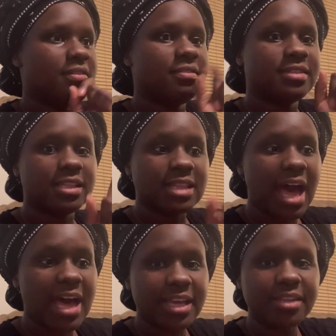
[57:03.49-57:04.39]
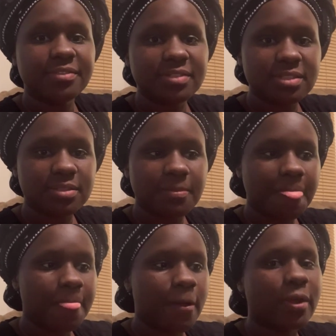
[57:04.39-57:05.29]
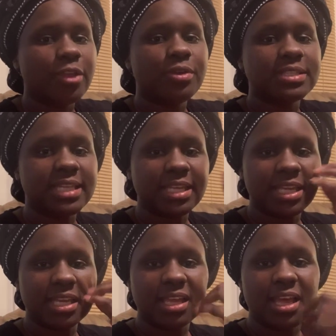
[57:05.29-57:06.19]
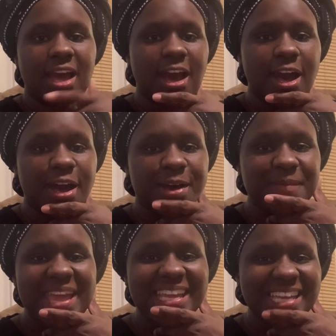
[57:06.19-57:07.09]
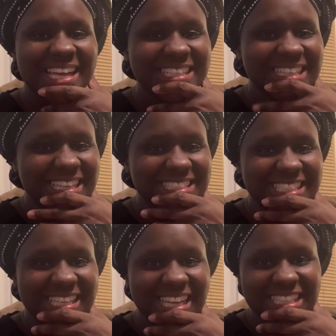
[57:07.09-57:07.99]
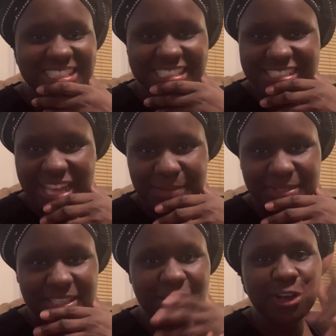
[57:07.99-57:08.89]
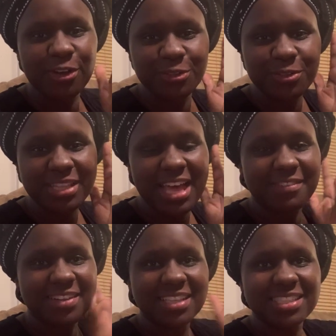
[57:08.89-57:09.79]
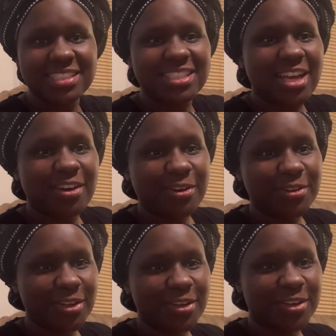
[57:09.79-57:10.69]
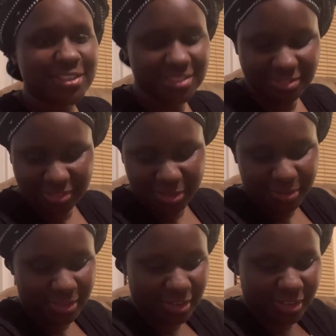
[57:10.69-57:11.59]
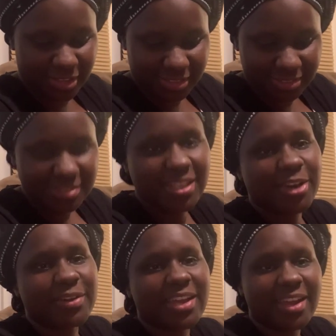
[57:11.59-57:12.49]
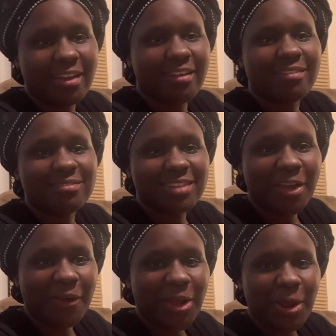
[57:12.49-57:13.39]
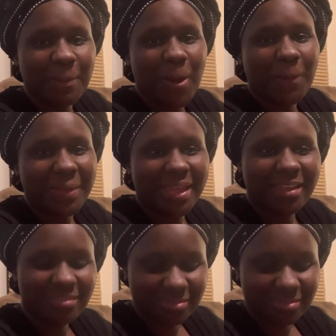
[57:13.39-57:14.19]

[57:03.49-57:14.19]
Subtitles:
lives. Okay, you can take it. Hey Kelly, I see Kelly just popped in. Oh, you laughing at this child? Oh Lord, oh Lord. They don't care. They don't care about me.